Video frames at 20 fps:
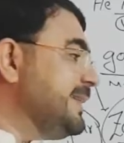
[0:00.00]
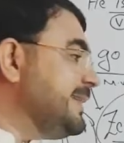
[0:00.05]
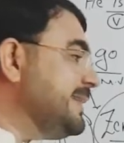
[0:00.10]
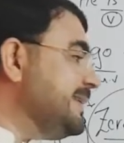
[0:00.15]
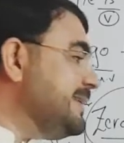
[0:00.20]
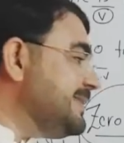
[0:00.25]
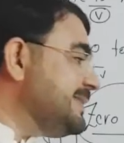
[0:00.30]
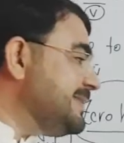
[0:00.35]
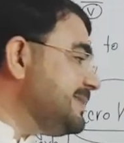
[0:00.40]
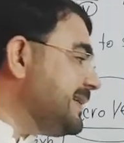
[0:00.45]

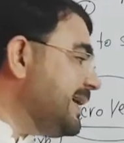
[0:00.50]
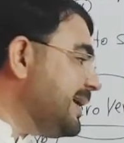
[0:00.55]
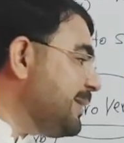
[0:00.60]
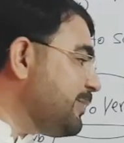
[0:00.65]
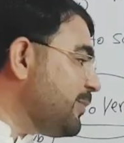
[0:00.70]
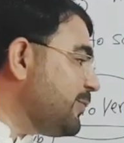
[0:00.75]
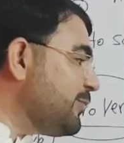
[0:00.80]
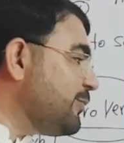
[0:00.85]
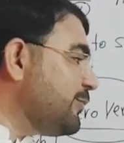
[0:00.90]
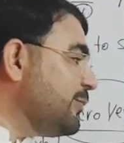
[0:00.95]
this
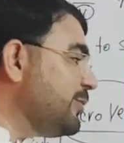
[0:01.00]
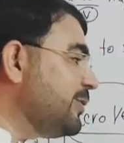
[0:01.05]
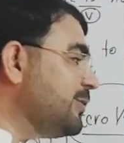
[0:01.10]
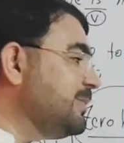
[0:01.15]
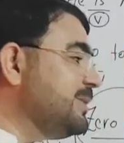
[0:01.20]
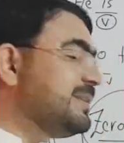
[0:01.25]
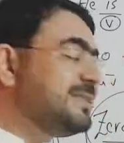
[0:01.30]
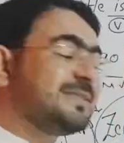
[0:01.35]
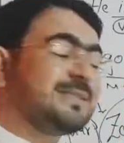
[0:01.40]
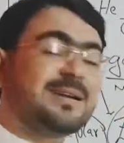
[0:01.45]
type of
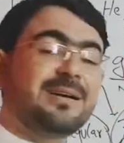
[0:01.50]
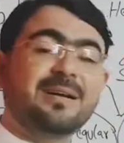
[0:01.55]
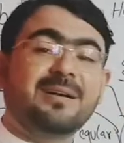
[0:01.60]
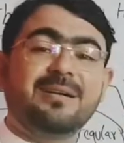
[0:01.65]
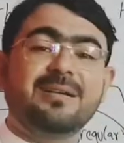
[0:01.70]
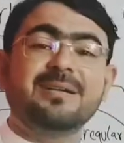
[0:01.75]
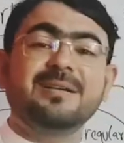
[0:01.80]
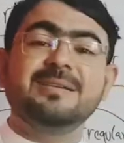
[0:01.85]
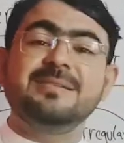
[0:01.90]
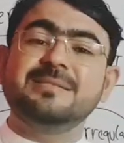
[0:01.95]
verb is
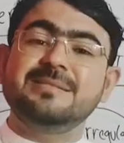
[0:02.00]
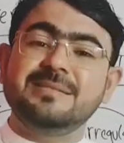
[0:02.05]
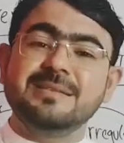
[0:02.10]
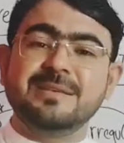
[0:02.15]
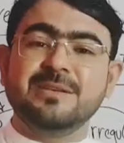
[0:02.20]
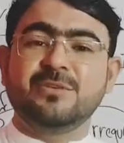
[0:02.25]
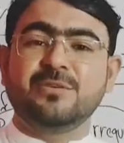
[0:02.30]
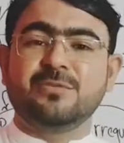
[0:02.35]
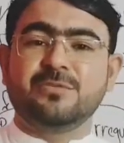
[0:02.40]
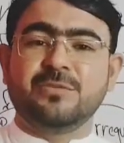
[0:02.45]
called
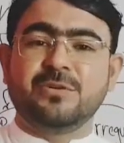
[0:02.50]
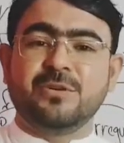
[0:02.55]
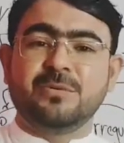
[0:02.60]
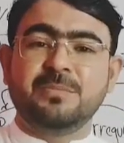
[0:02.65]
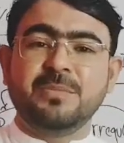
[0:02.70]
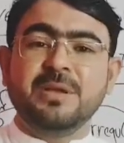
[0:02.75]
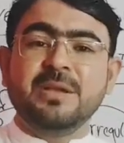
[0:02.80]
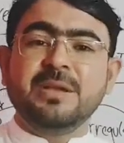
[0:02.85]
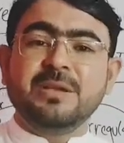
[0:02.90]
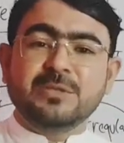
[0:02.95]
zero
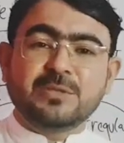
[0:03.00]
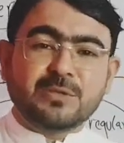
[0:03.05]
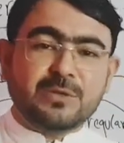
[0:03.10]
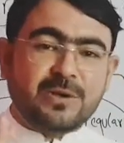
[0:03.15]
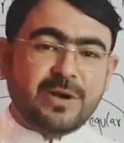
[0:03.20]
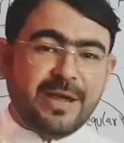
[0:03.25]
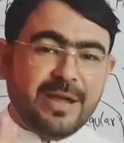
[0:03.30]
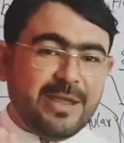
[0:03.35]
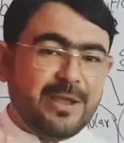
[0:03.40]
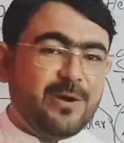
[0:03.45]
verb.
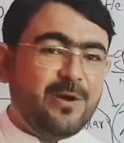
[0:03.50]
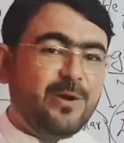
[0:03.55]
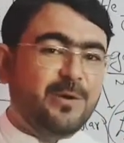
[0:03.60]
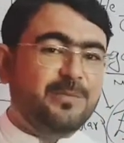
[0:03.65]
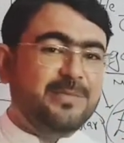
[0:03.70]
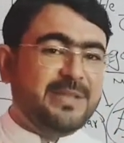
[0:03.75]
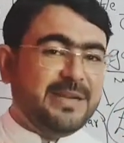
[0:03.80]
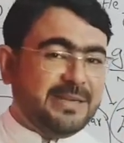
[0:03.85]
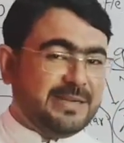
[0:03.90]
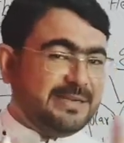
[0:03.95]
So I
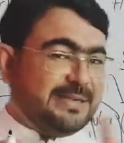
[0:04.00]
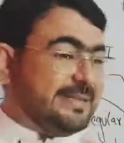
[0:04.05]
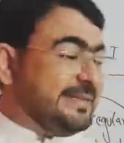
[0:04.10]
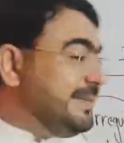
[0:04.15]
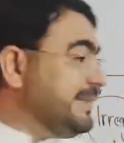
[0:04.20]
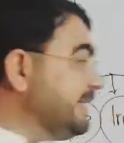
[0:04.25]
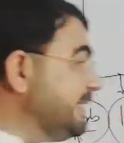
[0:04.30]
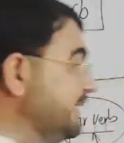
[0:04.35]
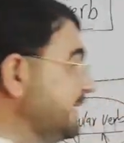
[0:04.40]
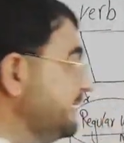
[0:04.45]
hope
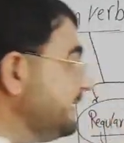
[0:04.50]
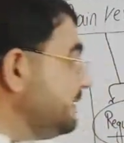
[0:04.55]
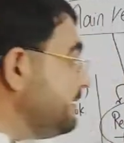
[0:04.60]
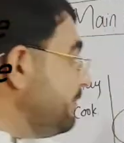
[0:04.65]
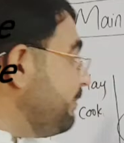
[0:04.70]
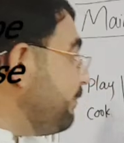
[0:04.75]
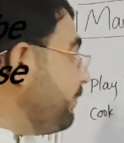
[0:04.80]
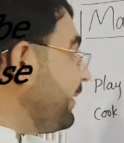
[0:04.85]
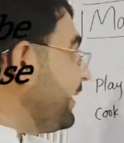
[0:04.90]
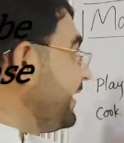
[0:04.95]

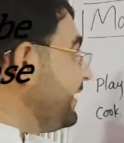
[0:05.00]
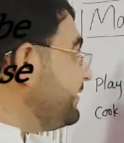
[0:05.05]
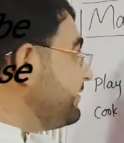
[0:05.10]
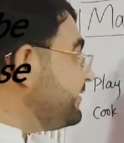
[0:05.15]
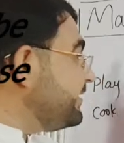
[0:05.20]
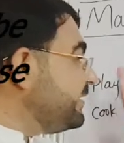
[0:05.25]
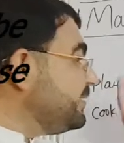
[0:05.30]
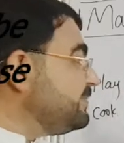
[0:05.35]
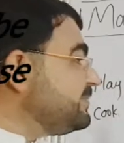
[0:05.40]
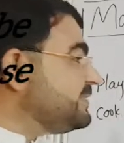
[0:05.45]
that main
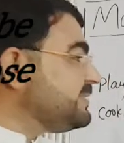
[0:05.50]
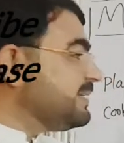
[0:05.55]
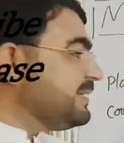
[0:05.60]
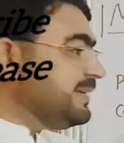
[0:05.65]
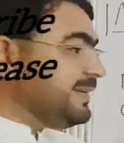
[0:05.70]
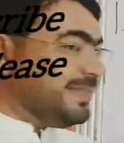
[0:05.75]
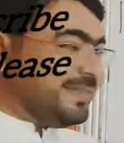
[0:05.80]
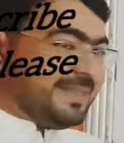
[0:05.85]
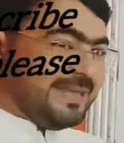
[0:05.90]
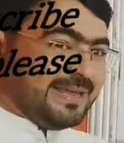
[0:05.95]
verbs,
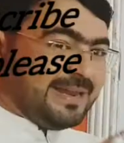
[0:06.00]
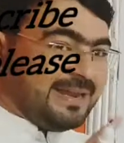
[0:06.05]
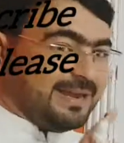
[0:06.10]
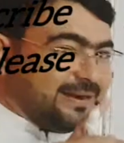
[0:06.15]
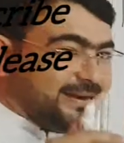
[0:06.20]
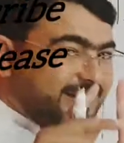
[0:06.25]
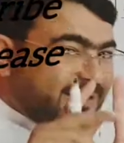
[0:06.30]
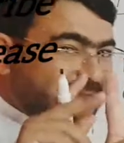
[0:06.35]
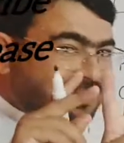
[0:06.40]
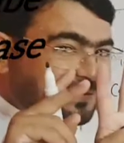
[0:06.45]
there
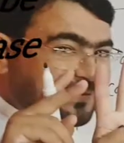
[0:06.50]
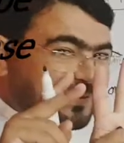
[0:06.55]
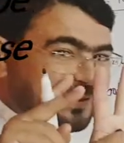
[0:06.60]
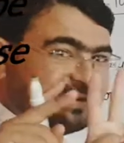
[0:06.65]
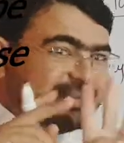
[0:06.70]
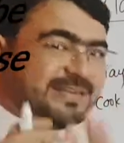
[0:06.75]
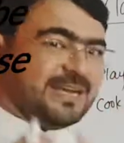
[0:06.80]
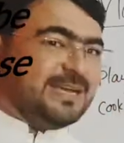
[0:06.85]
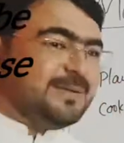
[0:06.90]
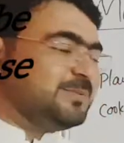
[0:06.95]
are
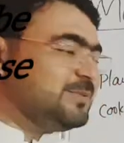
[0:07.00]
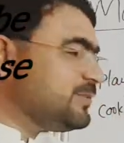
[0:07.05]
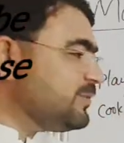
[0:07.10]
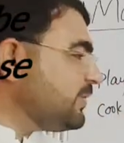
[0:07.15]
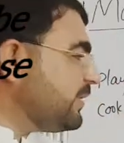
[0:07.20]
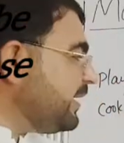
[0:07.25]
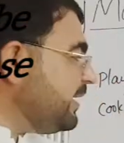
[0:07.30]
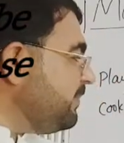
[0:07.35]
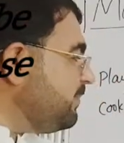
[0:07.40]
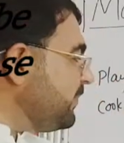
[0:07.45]
three types.
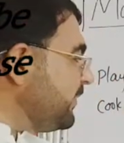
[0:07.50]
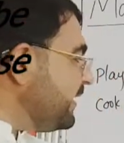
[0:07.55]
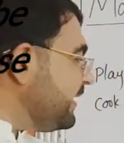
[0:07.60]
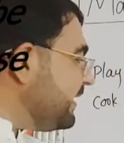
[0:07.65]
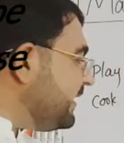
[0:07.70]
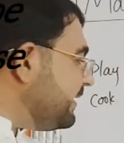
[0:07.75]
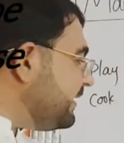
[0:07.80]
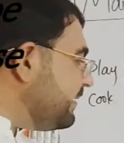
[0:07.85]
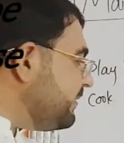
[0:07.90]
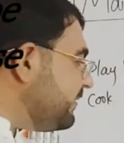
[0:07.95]

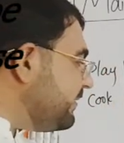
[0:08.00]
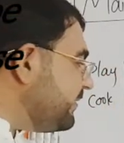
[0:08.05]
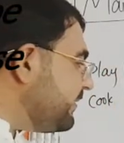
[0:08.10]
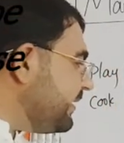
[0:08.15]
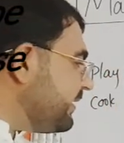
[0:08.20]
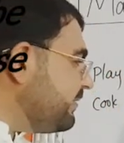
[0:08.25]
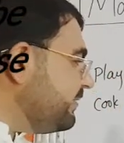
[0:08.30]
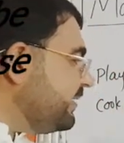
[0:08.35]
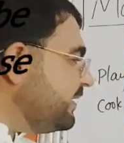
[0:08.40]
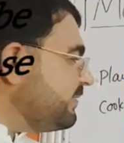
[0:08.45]
Okay,
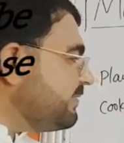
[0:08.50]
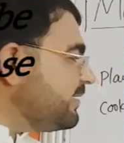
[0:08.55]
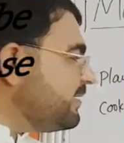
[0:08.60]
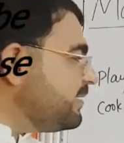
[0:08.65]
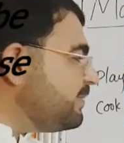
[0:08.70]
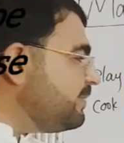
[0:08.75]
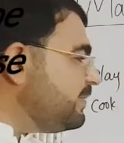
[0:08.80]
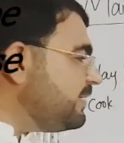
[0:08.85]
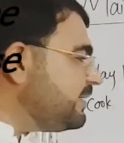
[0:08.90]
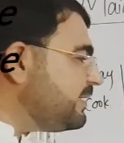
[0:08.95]
regular
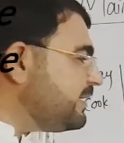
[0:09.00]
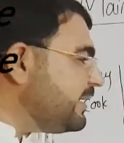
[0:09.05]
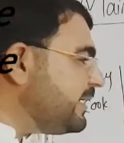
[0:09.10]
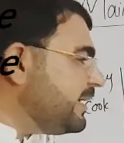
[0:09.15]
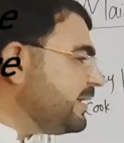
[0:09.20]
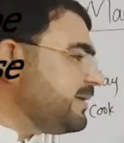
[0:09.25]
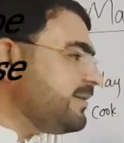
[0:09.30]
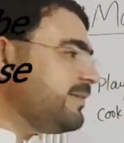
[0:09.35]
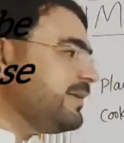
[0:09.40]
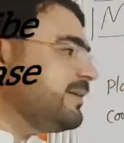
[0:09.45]
verb,
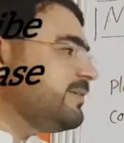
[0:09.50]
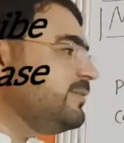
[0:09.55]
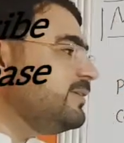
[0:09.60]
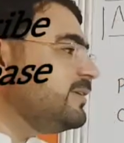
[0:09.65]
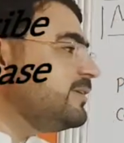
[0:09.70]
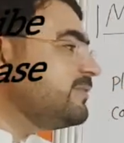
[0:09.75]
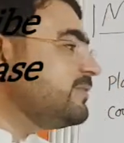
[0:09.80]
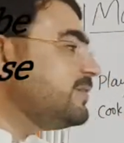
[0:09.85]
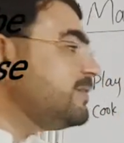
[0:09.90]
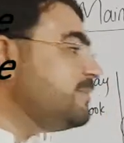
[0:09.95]

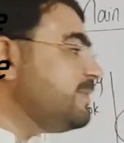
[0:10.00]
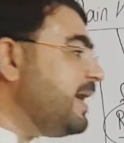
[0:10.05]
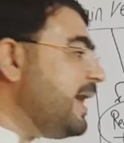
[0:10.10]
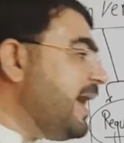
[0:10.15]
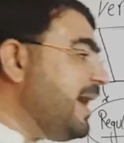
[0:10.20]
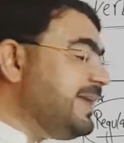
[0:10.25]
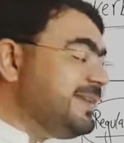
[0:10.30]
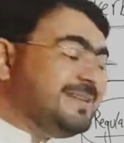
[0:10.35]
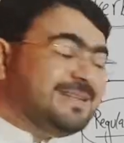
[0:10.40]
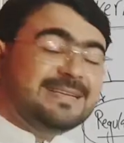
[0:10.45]
irregular verb,
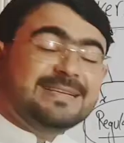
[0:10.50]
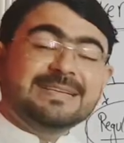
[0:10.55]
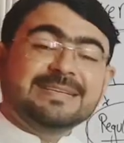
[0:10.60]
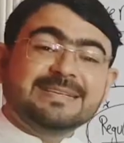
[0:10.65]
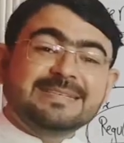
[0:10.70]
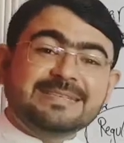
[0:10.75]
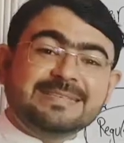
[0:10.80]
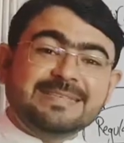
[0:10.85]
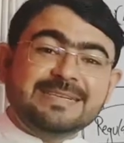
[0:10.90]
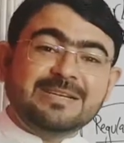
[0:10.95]

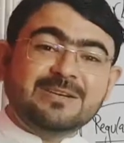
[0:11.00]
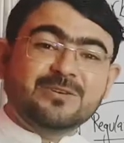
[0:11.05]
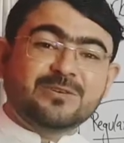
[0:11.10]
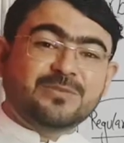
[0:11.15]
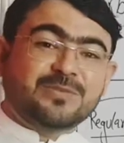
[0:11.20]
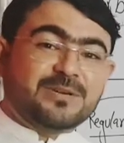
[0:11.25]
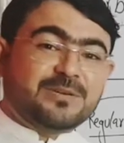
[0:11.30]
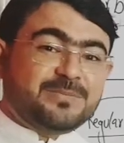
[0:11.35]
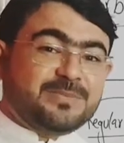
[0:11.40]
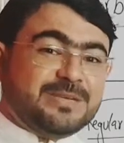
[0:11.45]
and zero
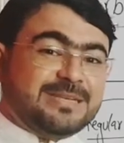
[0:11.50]
verb.